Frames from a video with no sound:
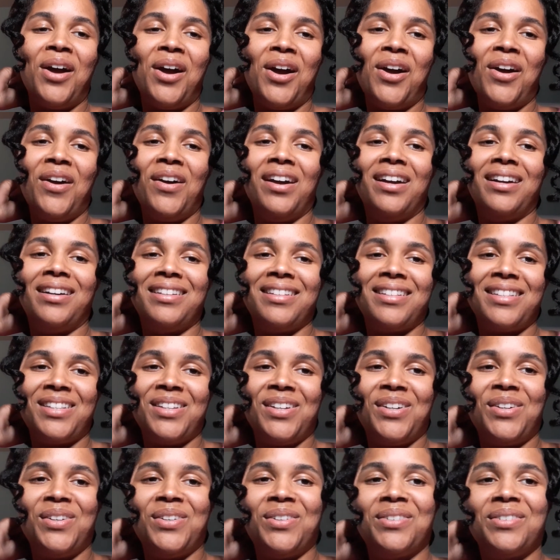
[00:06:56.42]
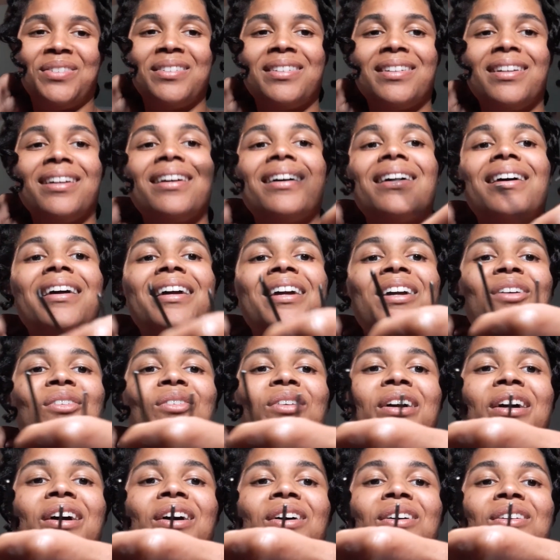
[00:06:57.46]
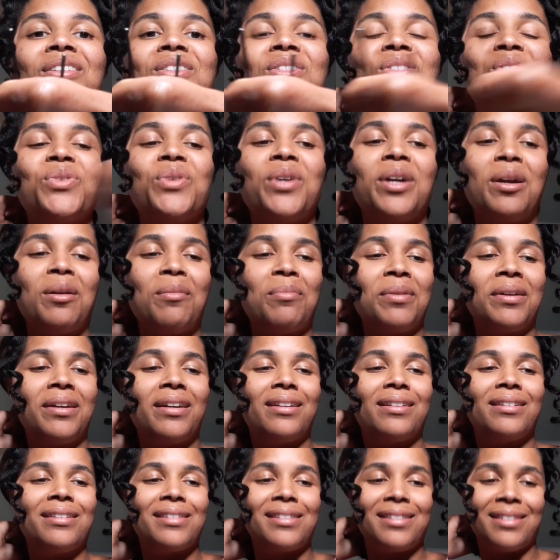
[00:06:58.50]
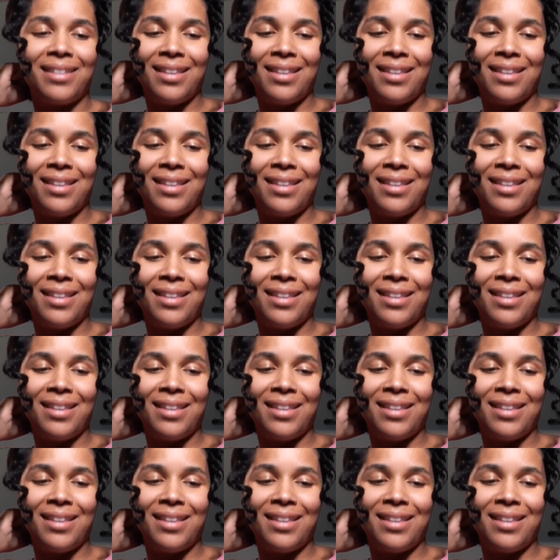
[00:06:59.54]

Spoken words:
Alright, so here we go. 2 hairpins.